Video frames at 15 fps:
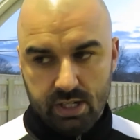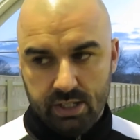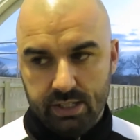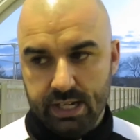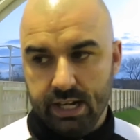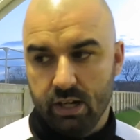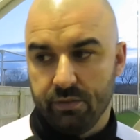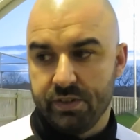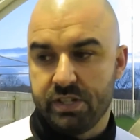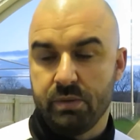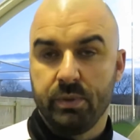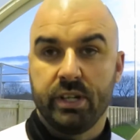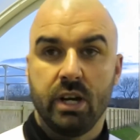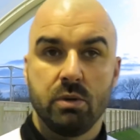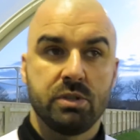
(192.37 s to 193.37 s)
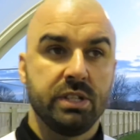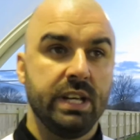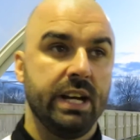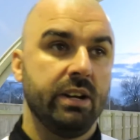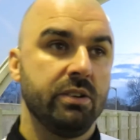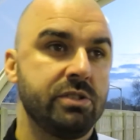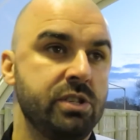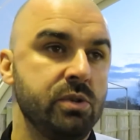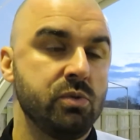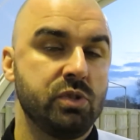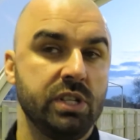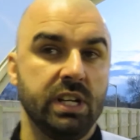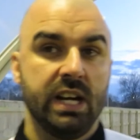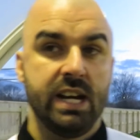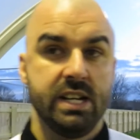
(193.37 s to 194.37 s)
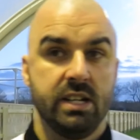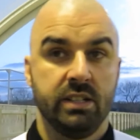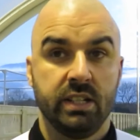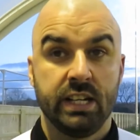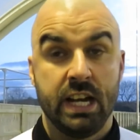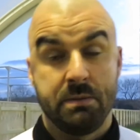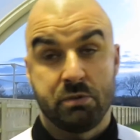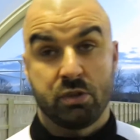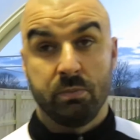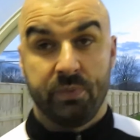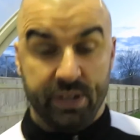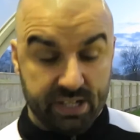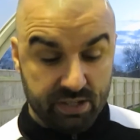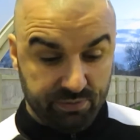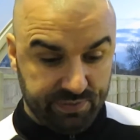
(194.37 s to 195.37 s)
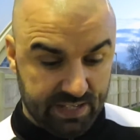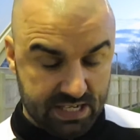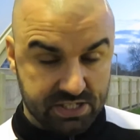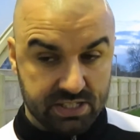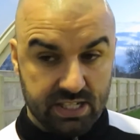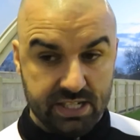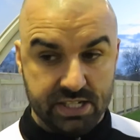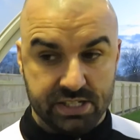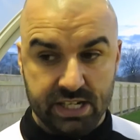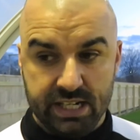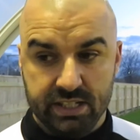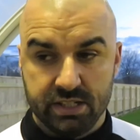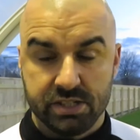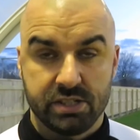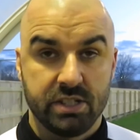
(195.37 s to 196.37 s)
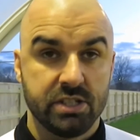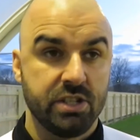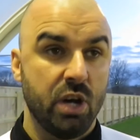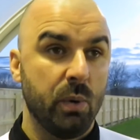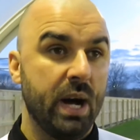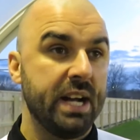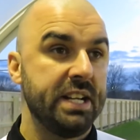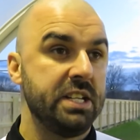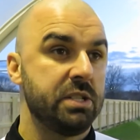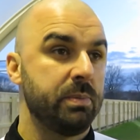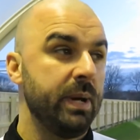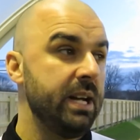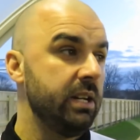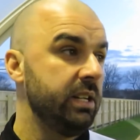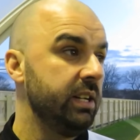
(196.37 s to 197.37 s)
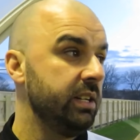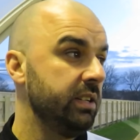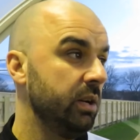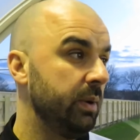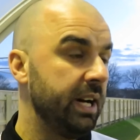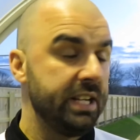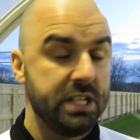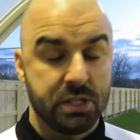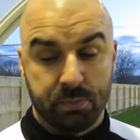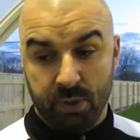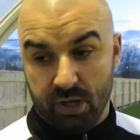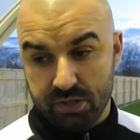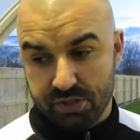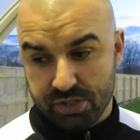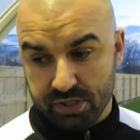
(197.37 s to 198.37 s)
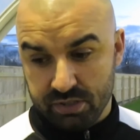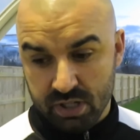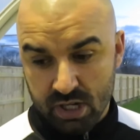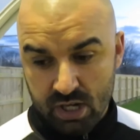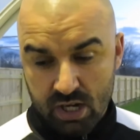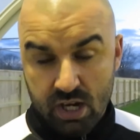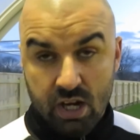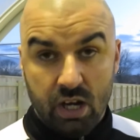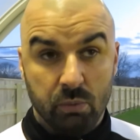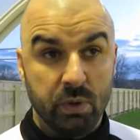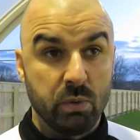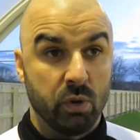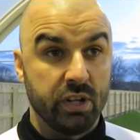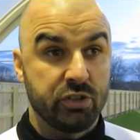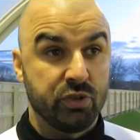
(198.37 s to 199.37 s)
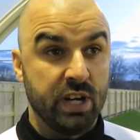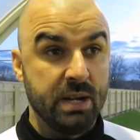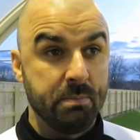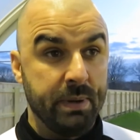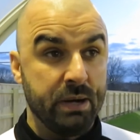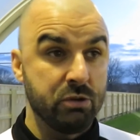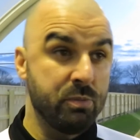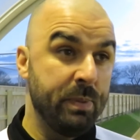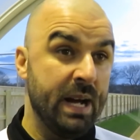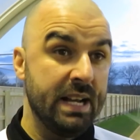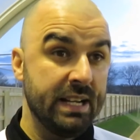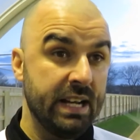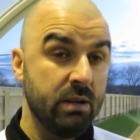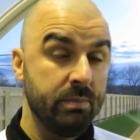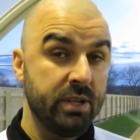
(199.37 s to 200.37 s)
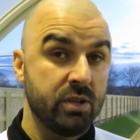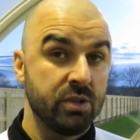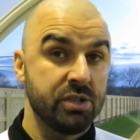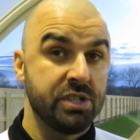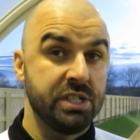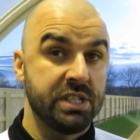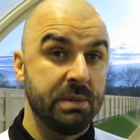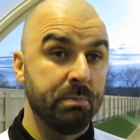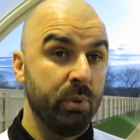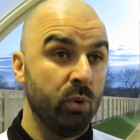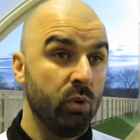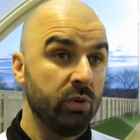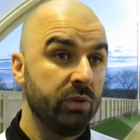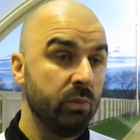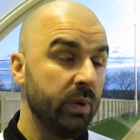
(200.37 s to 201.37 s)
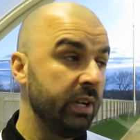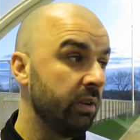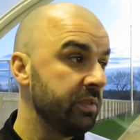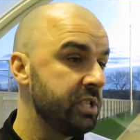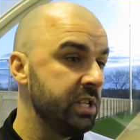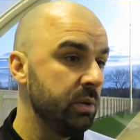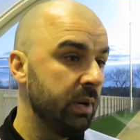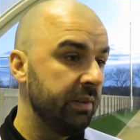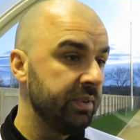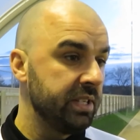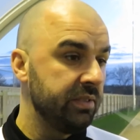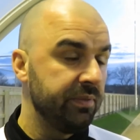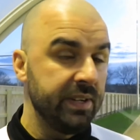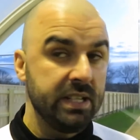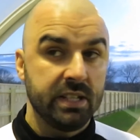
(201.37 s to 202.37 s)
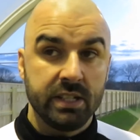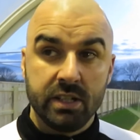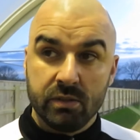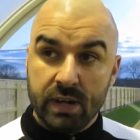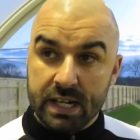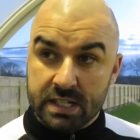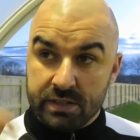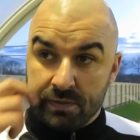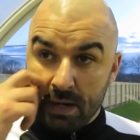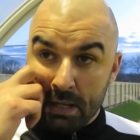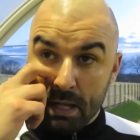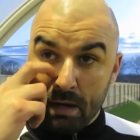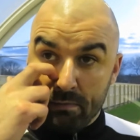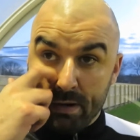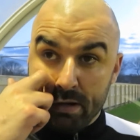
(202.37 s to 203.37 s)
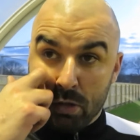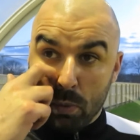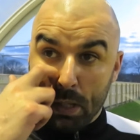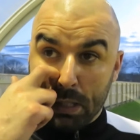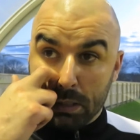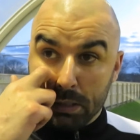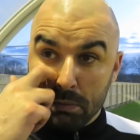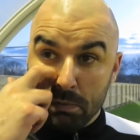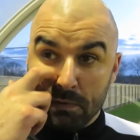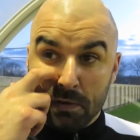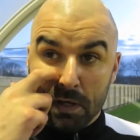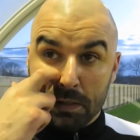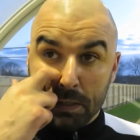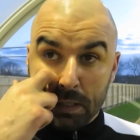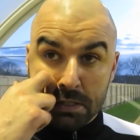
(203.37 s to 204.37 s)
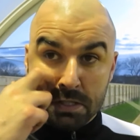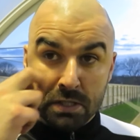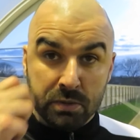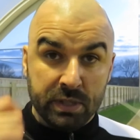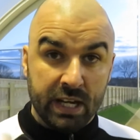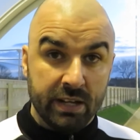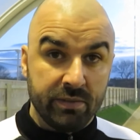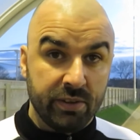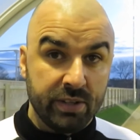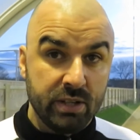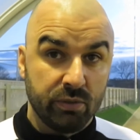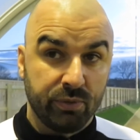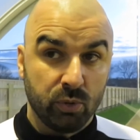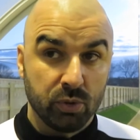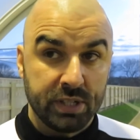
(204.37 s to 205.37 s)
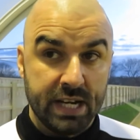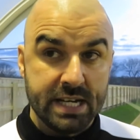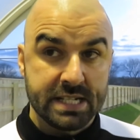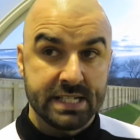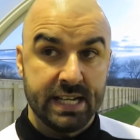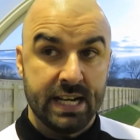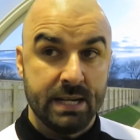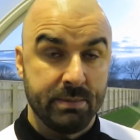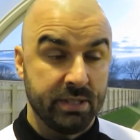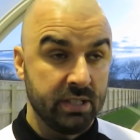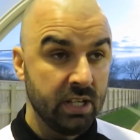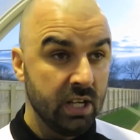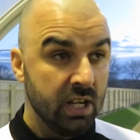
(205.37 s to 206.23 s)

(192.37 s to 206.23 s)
Yeah, and obviously we go to there on Tuesday night, and the games come thick and fast. Like you say, there's no hiding spots, and we want to try and bounce back now, because it's important when obviously you have a defeat that you rectify that very quickly, and we've got a chance to do that in 3 or 4 days' time, and